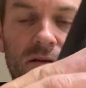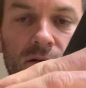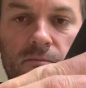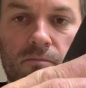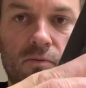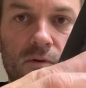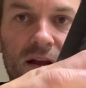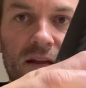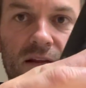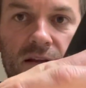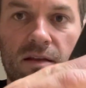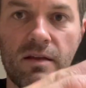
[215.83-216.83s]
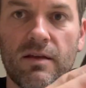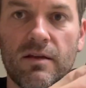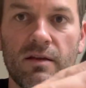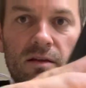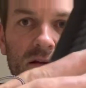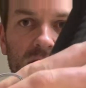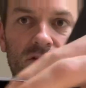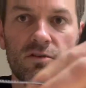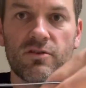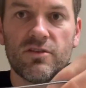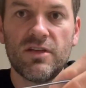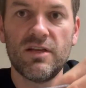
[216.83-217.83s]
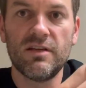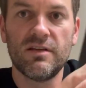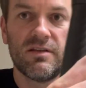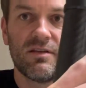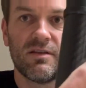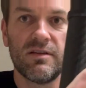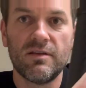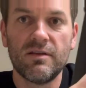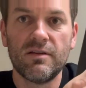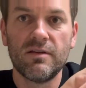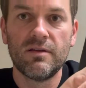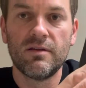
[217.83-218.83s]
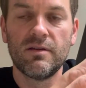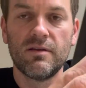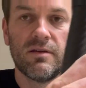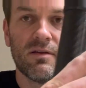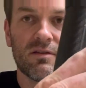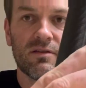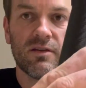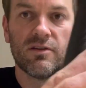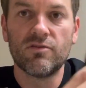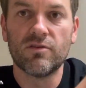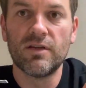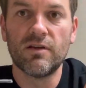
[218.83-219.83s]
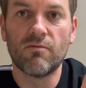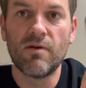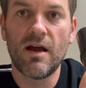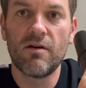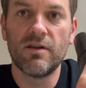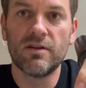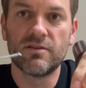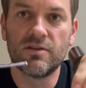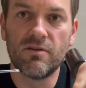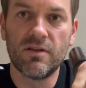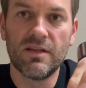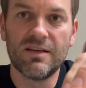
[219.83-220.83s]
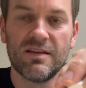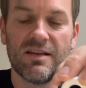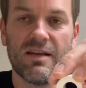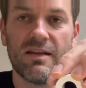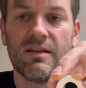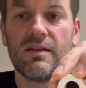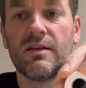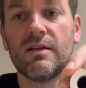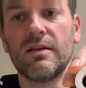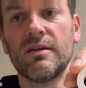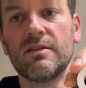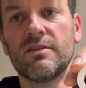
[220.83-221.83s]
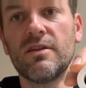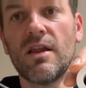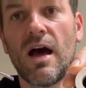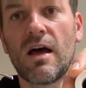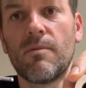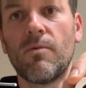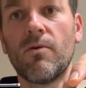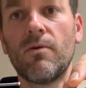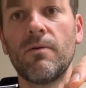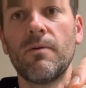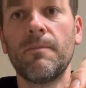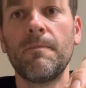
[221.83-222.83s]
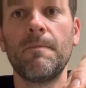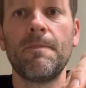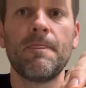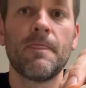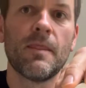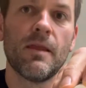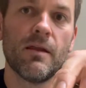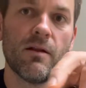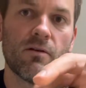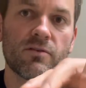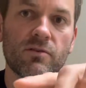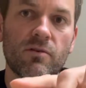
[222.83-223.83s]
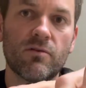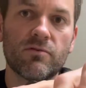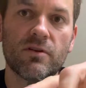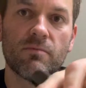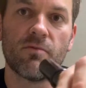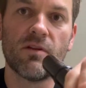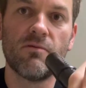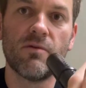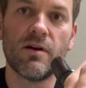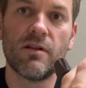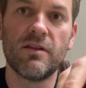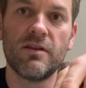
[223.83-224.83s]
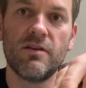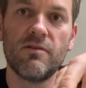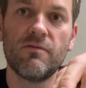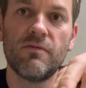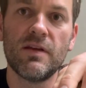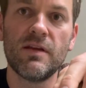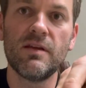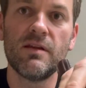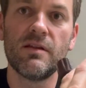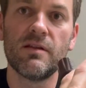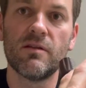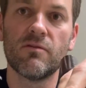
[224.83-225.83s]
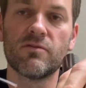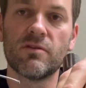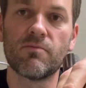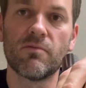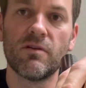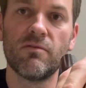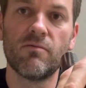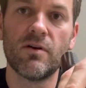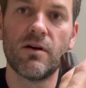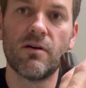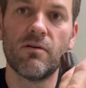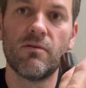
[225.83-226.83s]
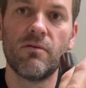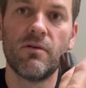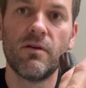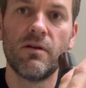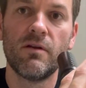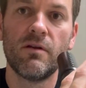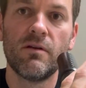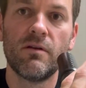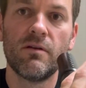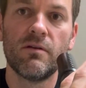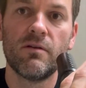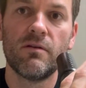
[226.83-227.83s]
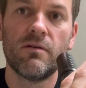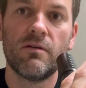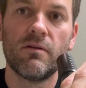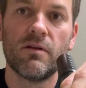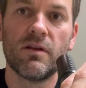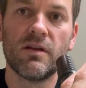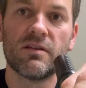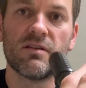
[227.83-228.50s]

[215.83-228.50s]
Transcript: braided sheath essentially around it so that it is knottable. It also holds up really well in the UV, holds up really well against